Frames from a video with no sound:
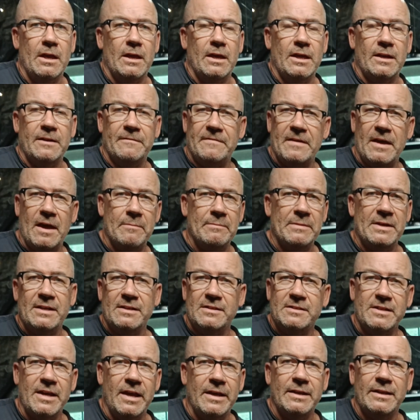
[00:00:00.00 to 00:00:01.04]
And if that
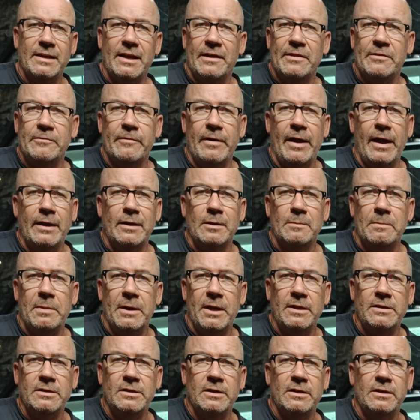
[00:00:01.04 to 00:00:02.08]
means taking out the rack and
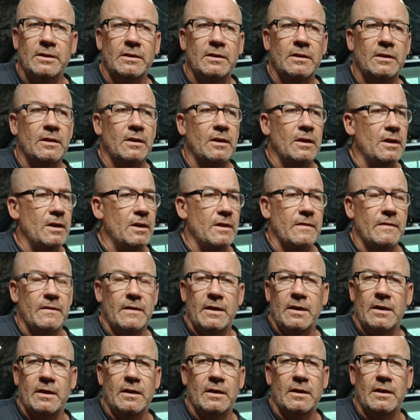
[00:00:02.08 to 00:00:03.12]
pinion,
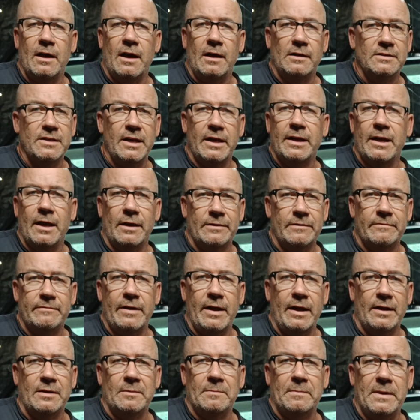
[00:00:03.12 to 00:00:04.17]
then I'll take out the
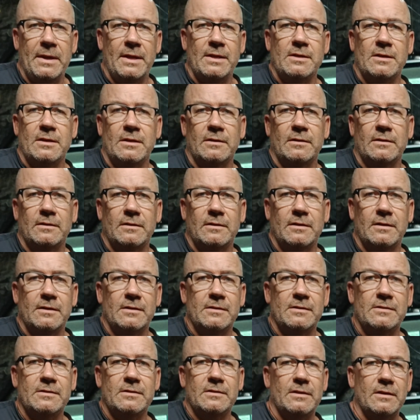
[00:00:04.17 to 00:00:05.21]
rack and pinion,
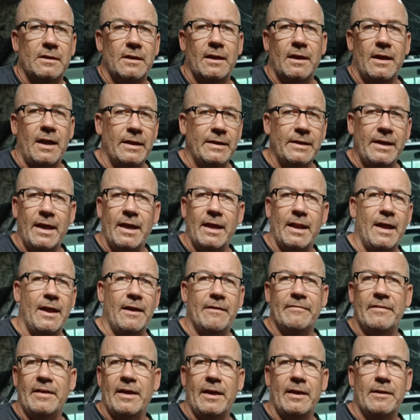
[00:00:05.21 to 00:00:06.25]
because I can't
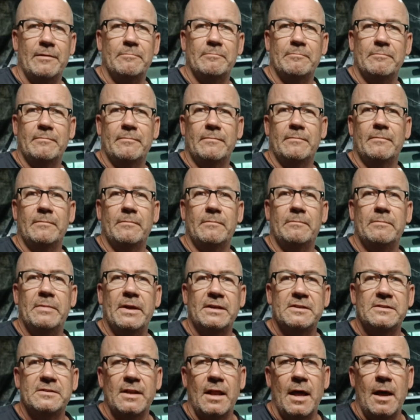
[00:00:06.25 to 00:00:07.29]
have that
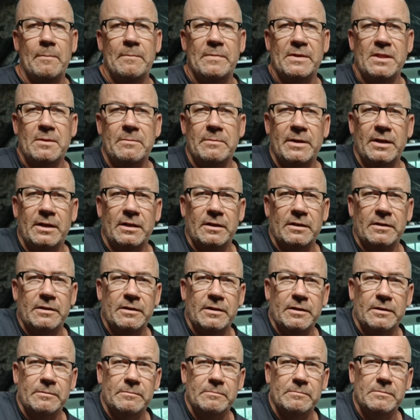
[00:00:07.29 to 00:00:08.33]
big slop in the middle of
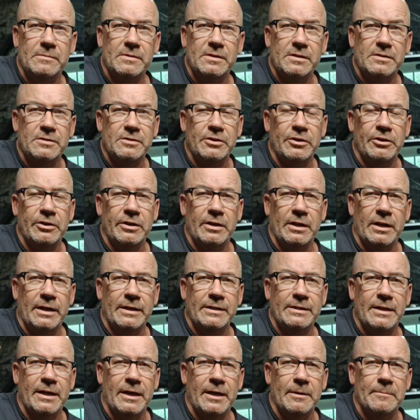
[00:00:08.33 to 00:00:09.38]
the steering
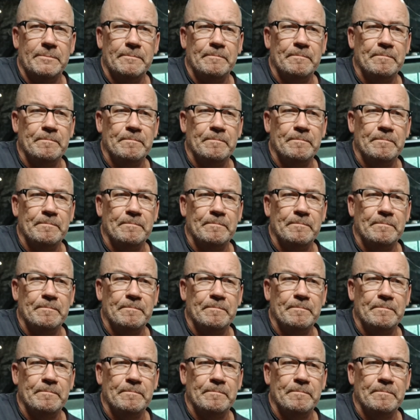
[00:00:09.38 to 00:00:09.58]
like that.